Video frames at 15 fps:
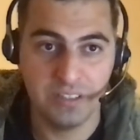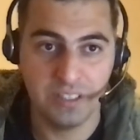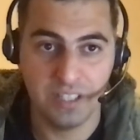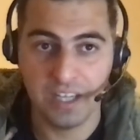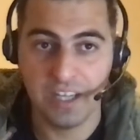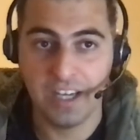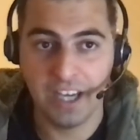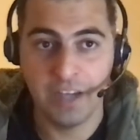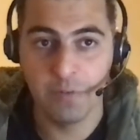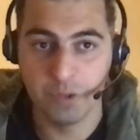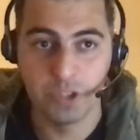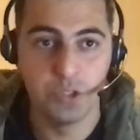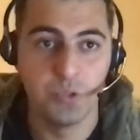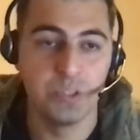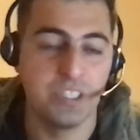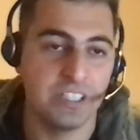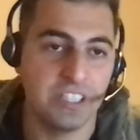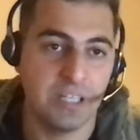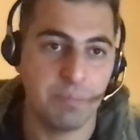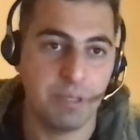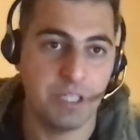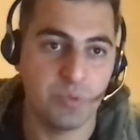I was using
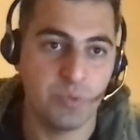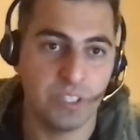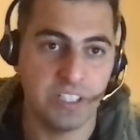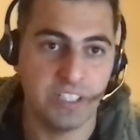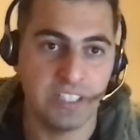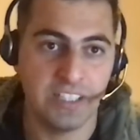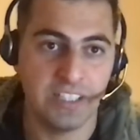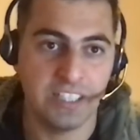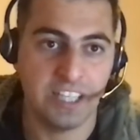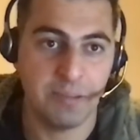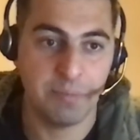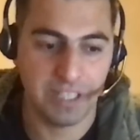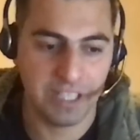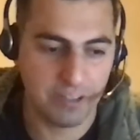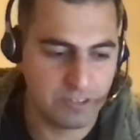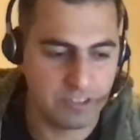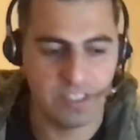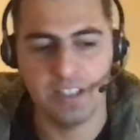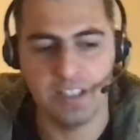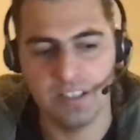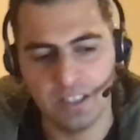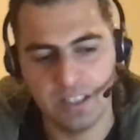that password at that time, and I was
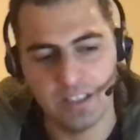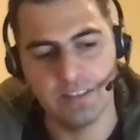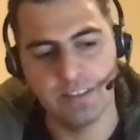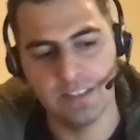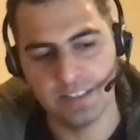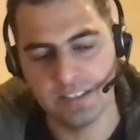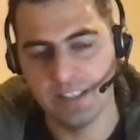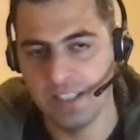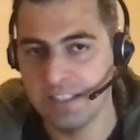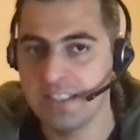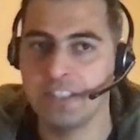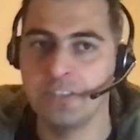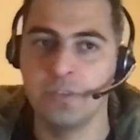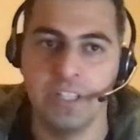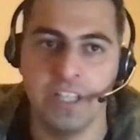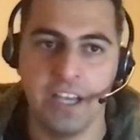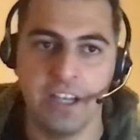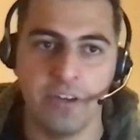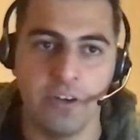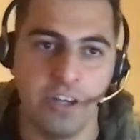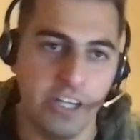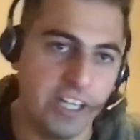like, this is actually
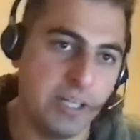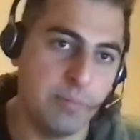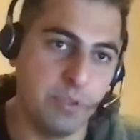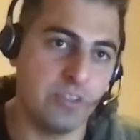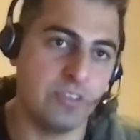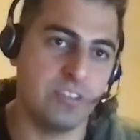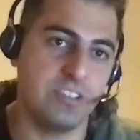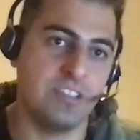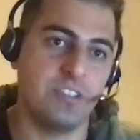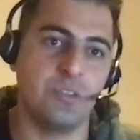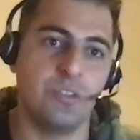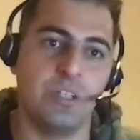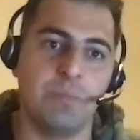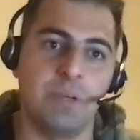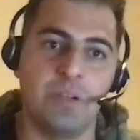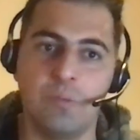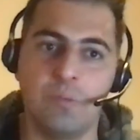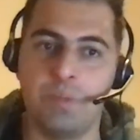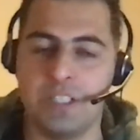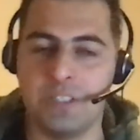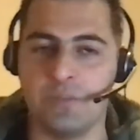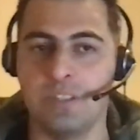accurate data because this is showing my own
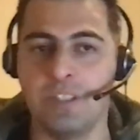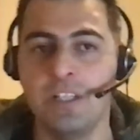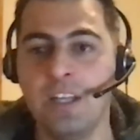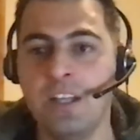password.